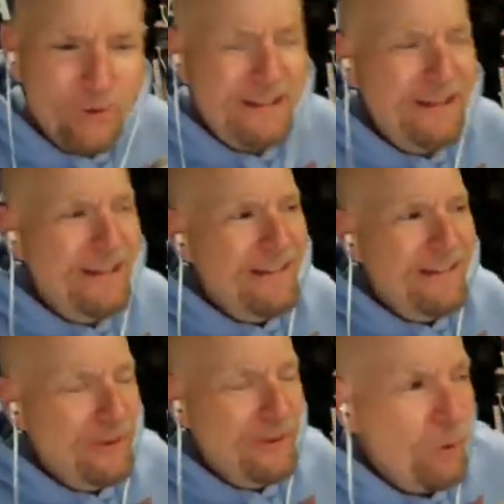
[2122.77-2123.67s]
Like
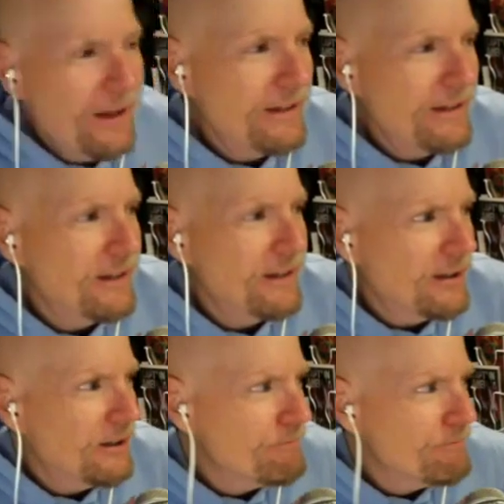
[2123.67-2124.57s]
that's why
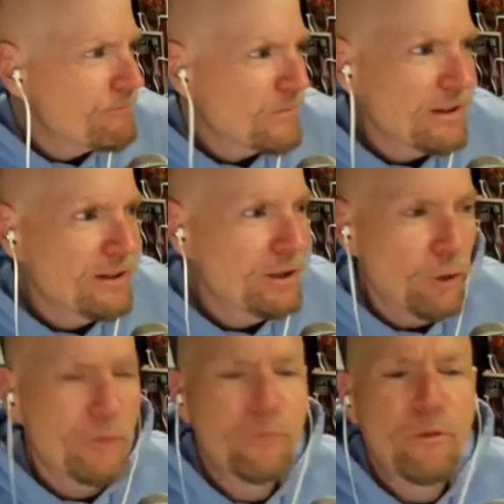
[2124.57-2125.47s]

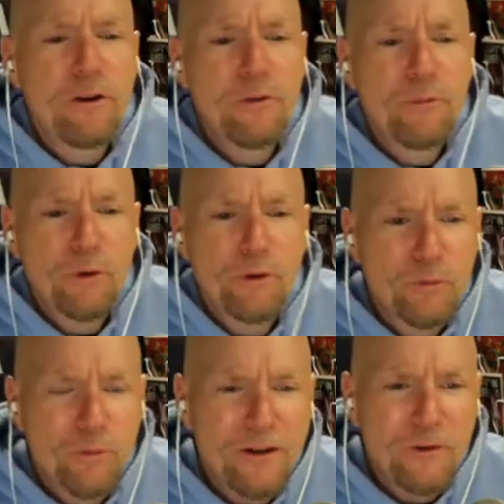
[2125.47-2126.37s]
the very first
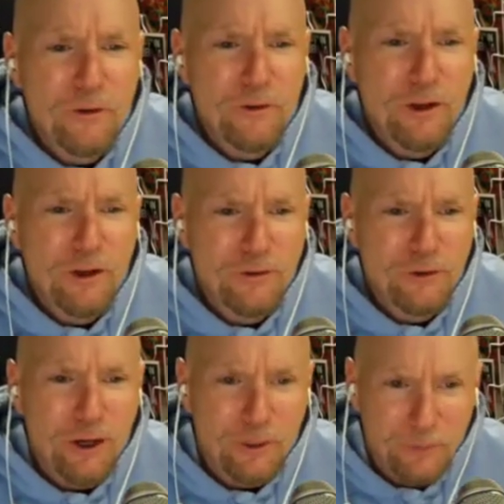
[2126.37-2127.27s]
Raiders of the Lost
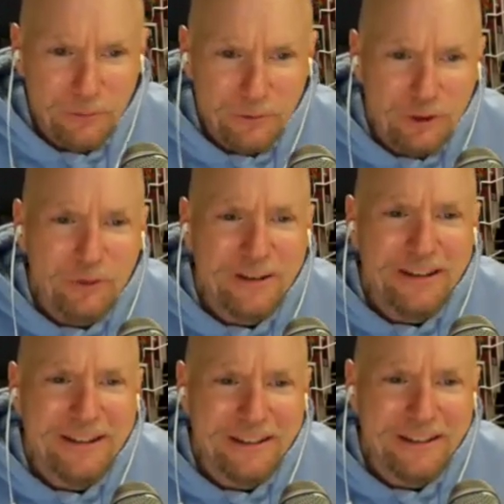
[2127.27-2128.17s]
Ark when he was going
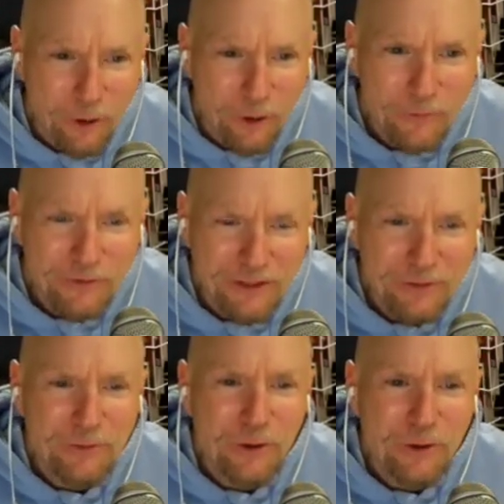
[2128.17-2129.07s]
in and all
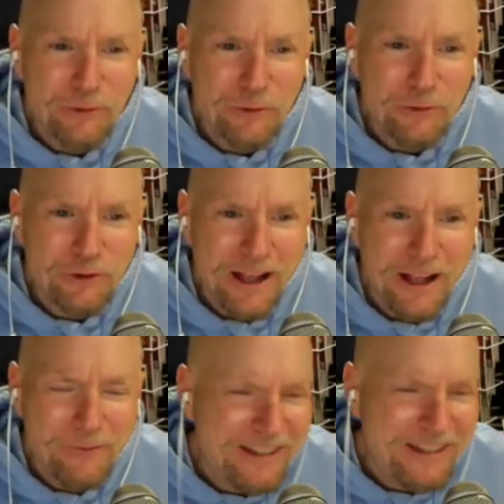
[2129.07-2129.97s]
dealing with all those traps, like it